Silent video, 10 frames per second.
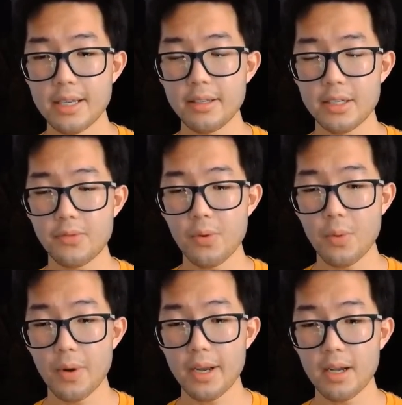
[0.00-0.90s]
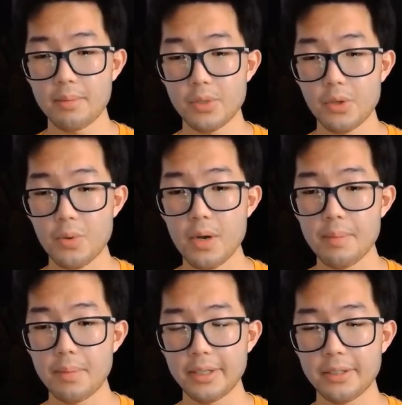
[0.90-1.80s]
at least for when it comes to
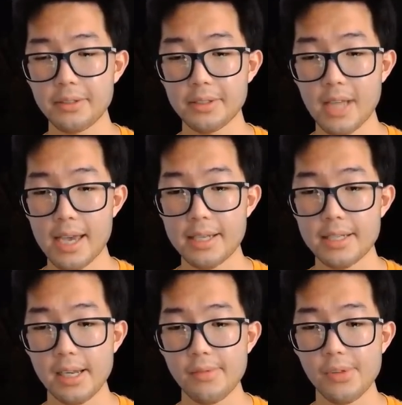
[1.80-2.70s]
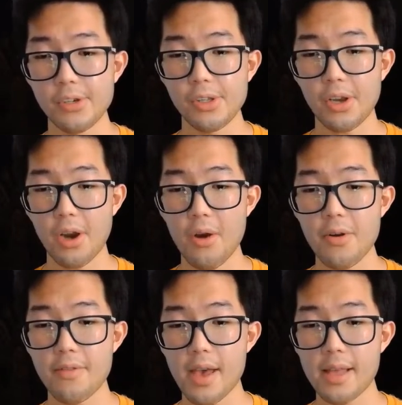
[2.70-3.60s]
political science and even just the
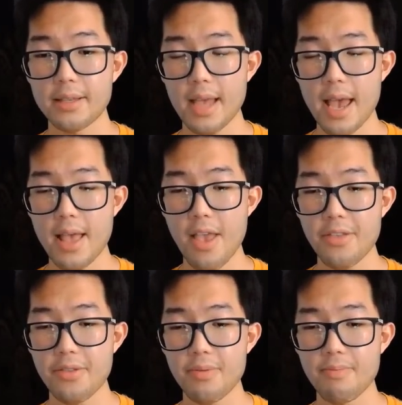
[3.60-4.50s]
current events that